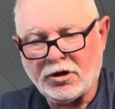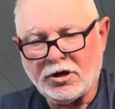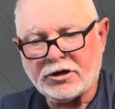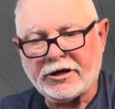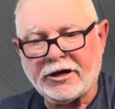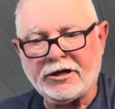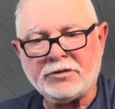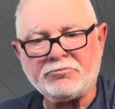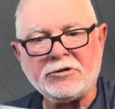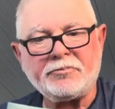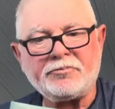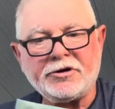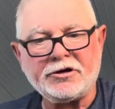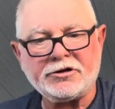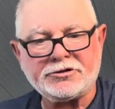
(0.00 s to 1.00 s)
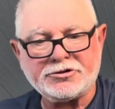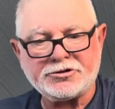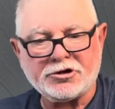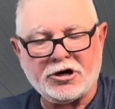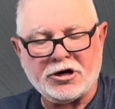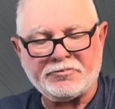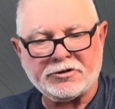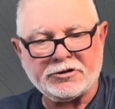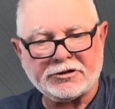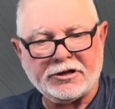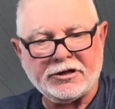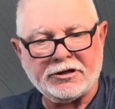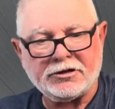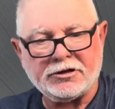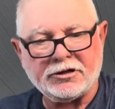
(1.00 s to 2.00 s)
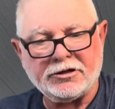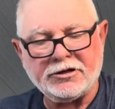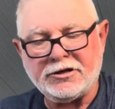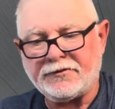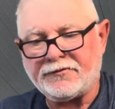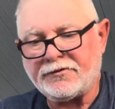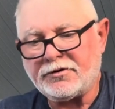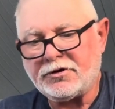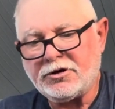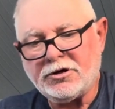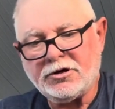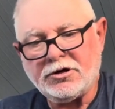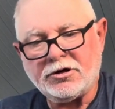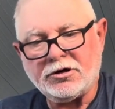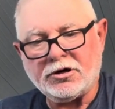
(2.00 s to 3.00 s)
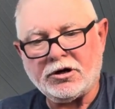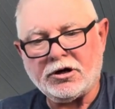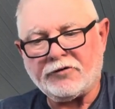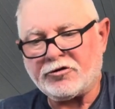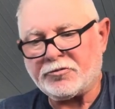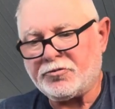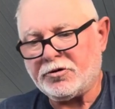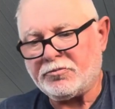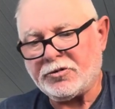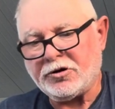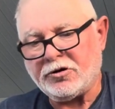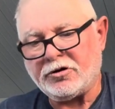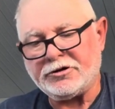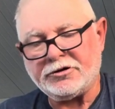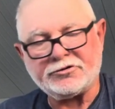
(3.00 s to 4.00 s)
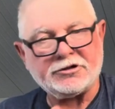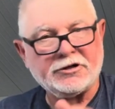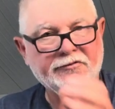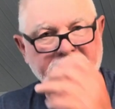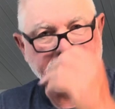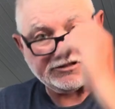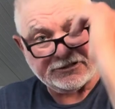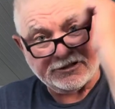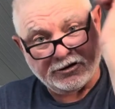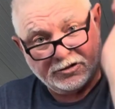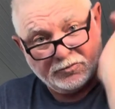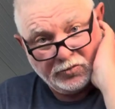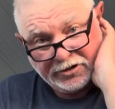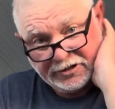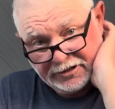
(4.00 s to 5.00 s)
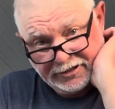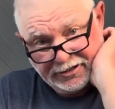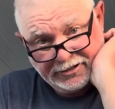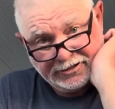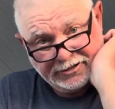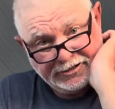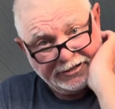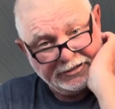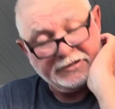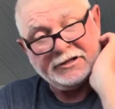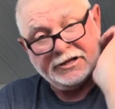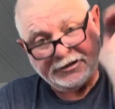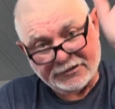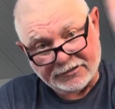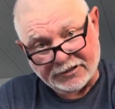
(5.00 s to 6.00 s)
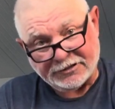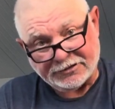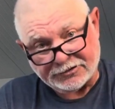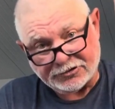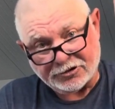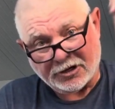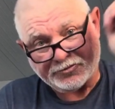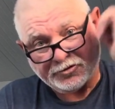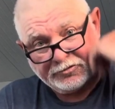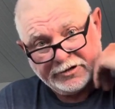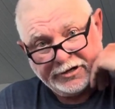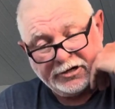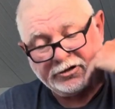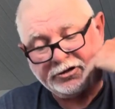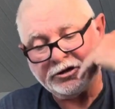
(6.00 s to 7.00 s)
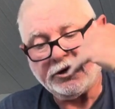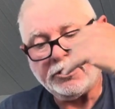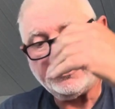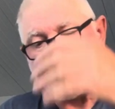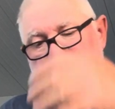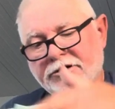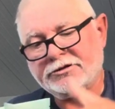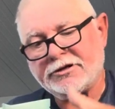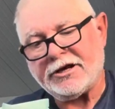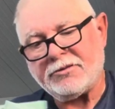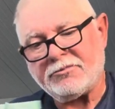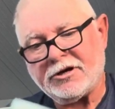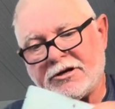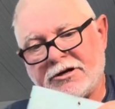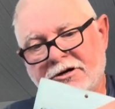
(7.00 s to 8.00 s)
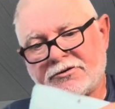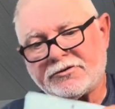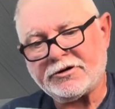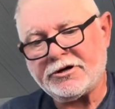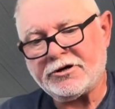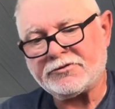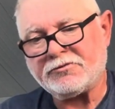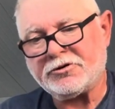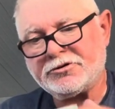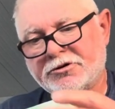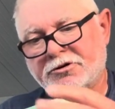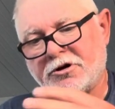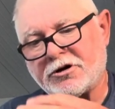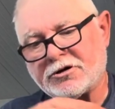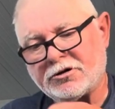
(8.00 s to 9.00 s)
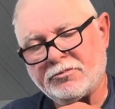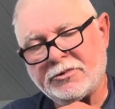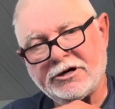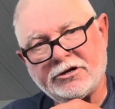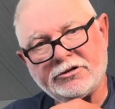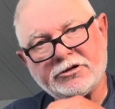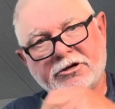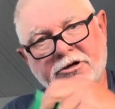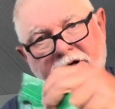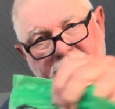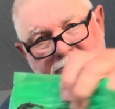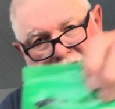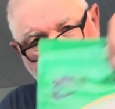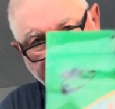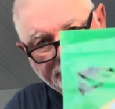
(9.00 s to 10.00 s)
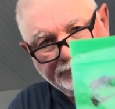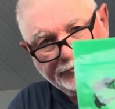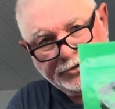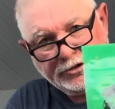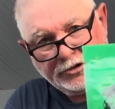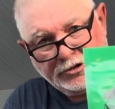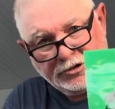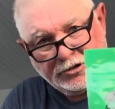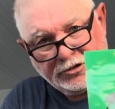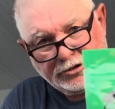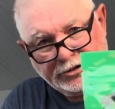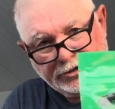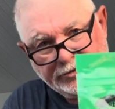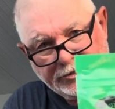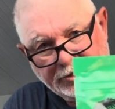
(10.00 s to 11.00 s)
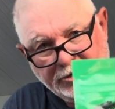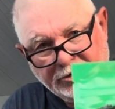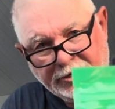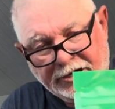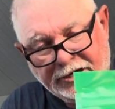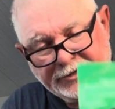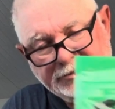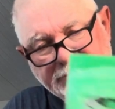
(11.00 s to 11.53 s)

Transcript: Caleb up there at the shop and Leaf for putting me on this stuff, because I was telling them what I needed, and they shopped around and said, hey man, here's what you're talking about, you know. So there they go, guys.